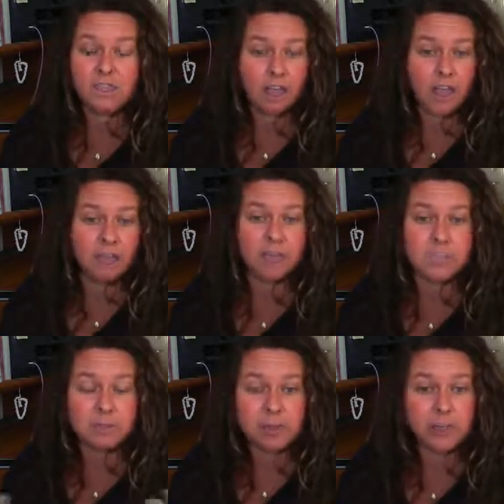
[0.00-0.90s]
have
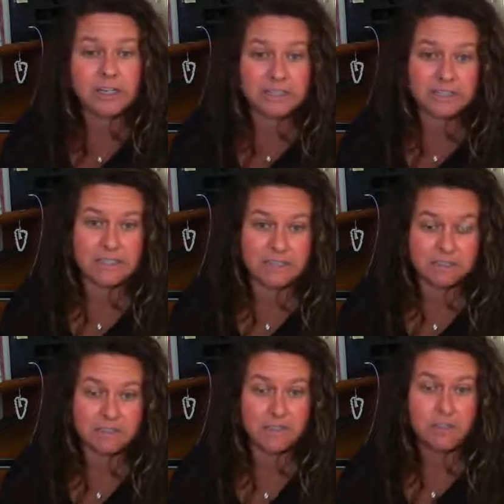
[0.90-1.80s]
experienced
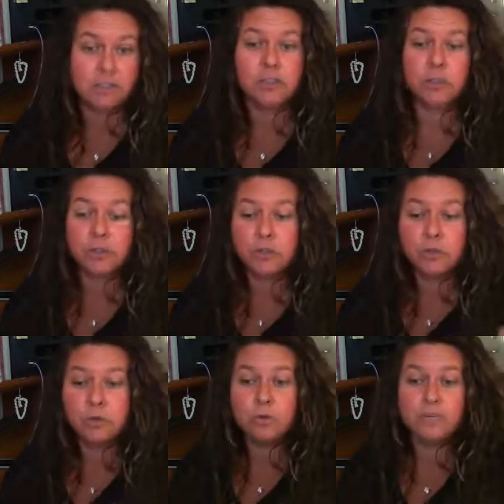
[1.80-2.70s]
this.
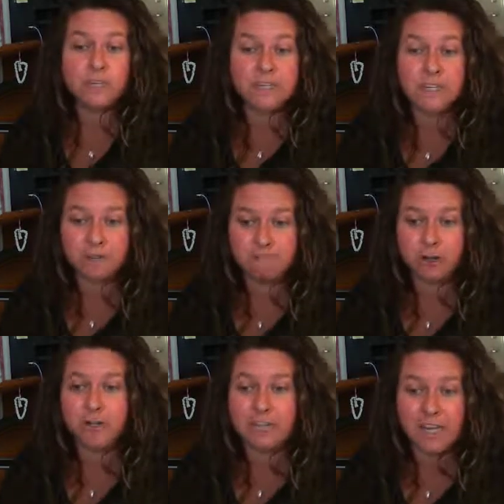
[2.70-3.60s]
You've seen it
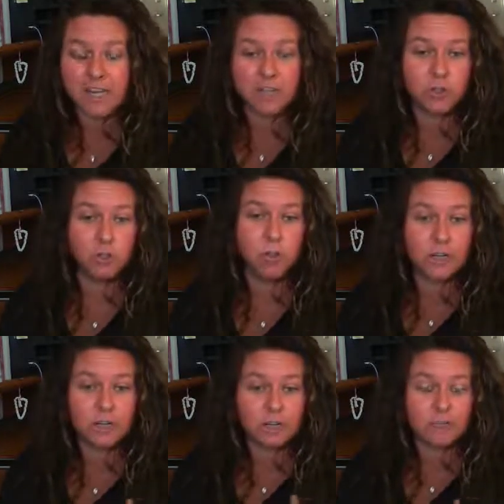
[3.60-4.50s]
firsthand
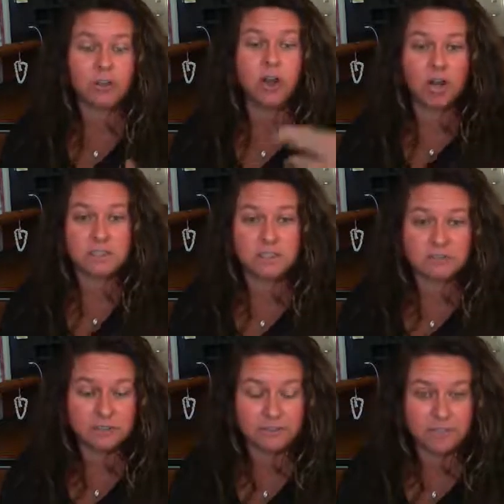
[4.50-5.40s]
where the cost of
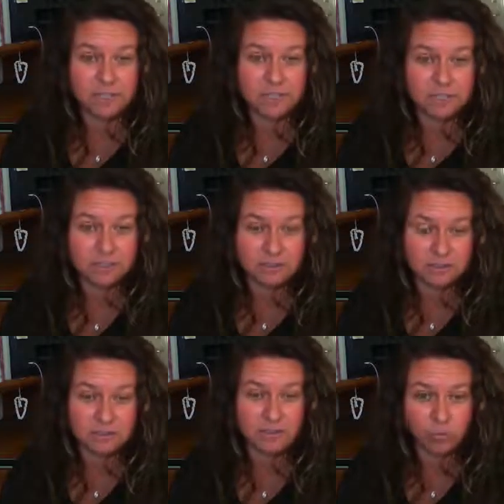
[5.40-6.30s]
living
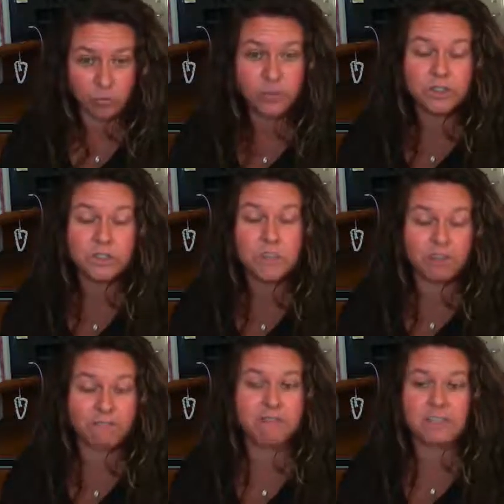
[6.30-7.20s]
is really
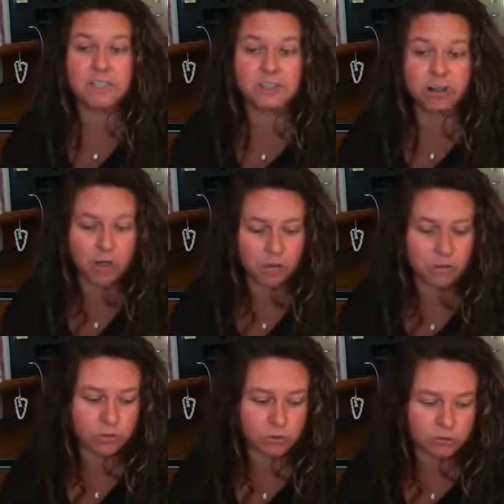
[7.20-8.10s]
affected your
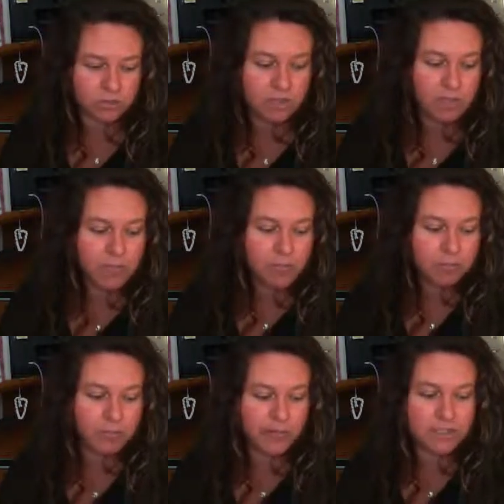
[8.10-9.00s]
household.
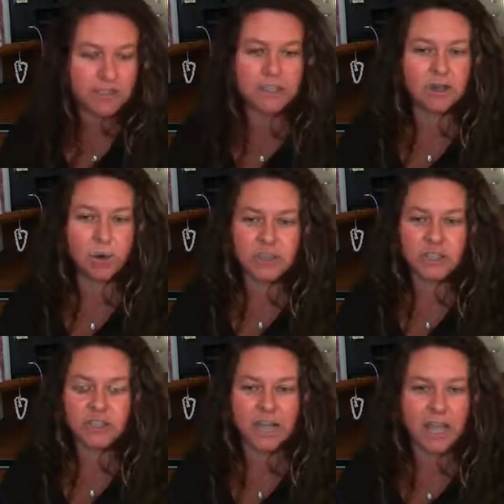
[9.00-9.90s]
But the
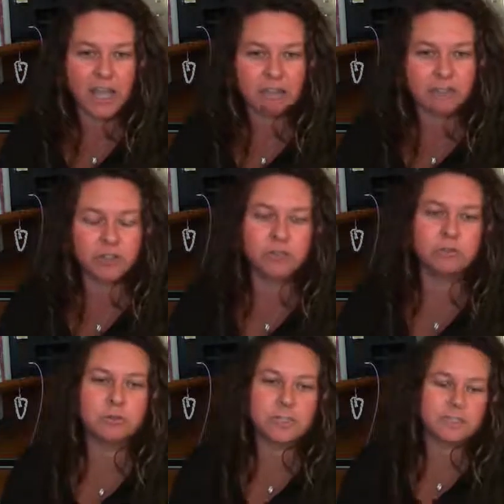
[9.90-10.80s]
question I have for
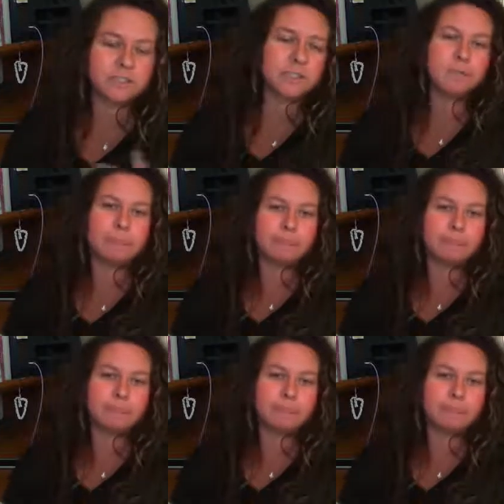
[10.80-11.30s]
you is,